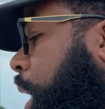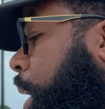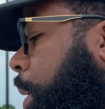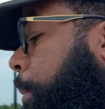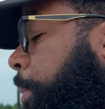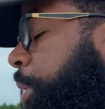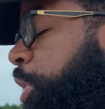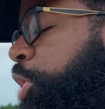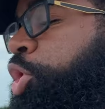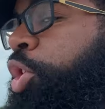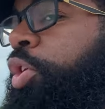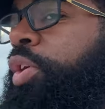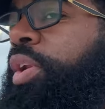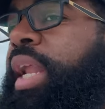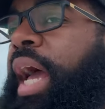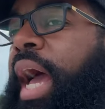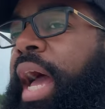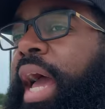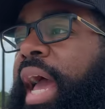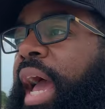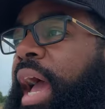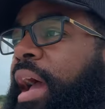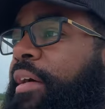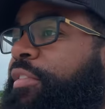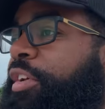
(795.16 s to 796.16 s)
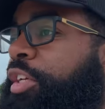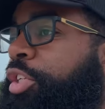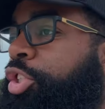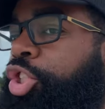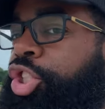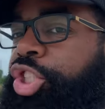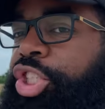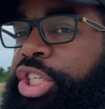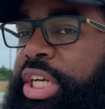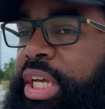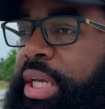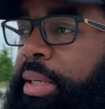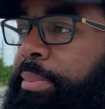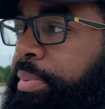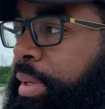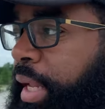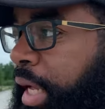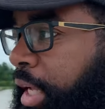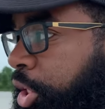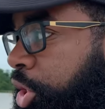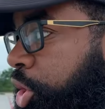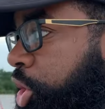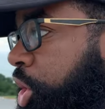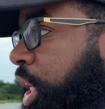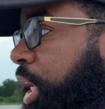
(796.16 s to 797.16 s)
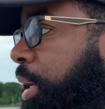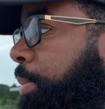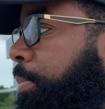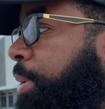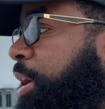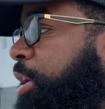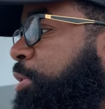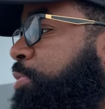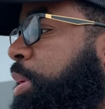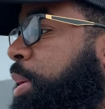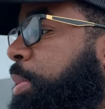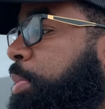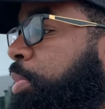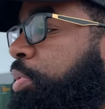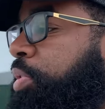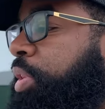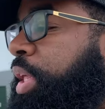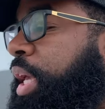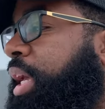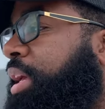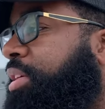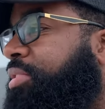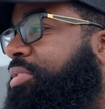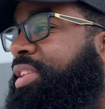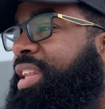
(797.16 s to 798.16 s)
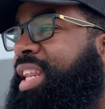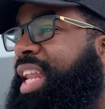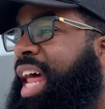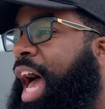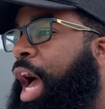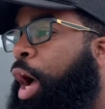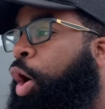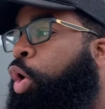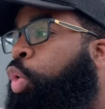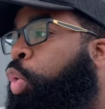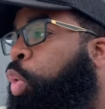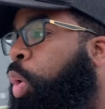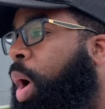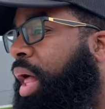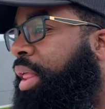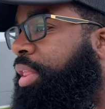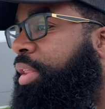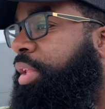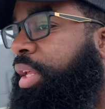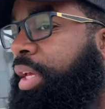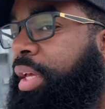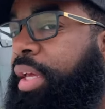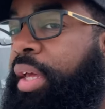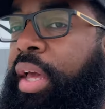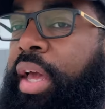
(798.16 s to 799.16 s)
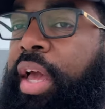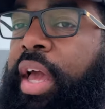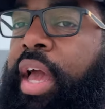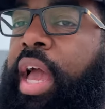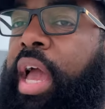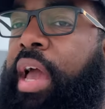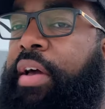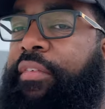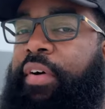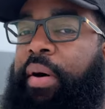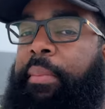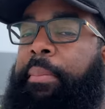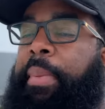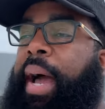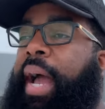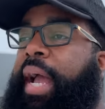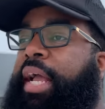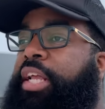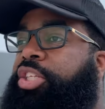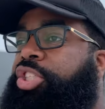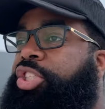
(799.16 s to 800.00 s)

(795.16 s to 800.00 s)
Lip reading: but you're not having cheap. Like, cheap makes people think it's not quality. If I buy a